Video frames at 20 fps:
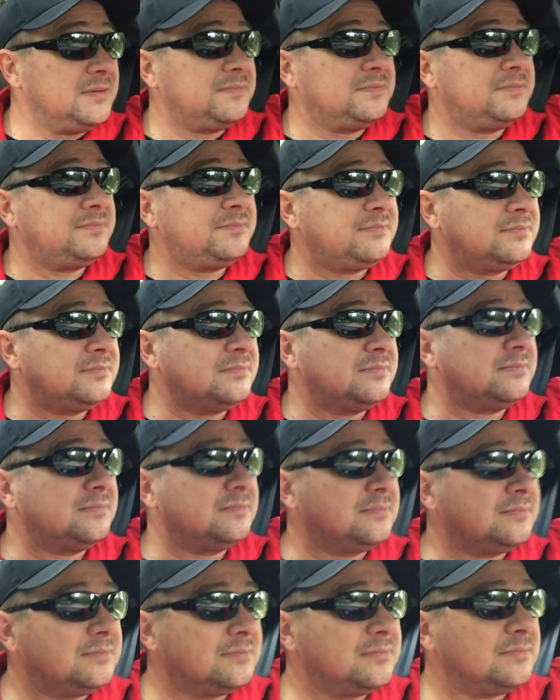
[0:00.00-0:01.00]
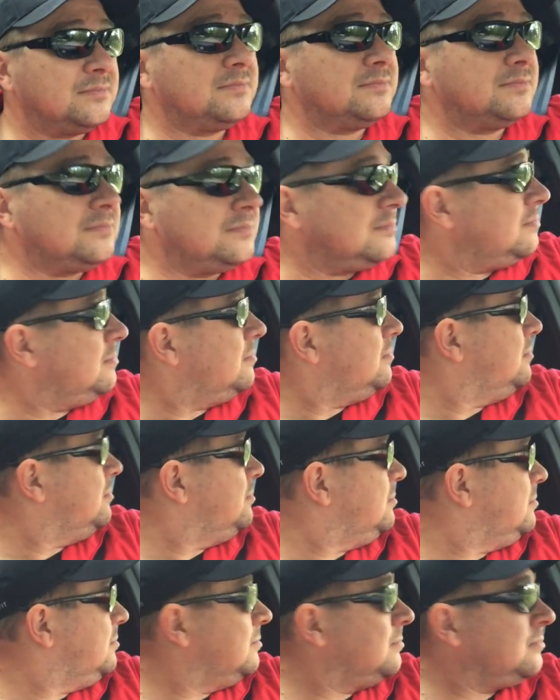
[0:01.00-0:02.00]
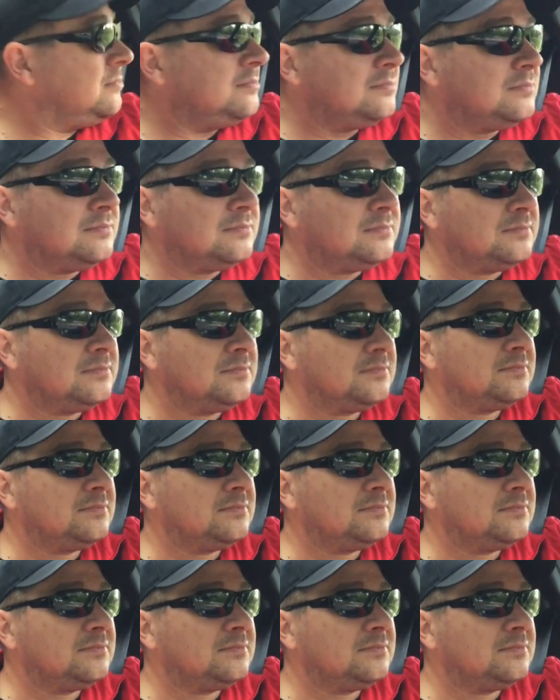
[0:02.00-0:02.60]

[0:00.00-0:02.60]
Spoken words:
(no one is talking)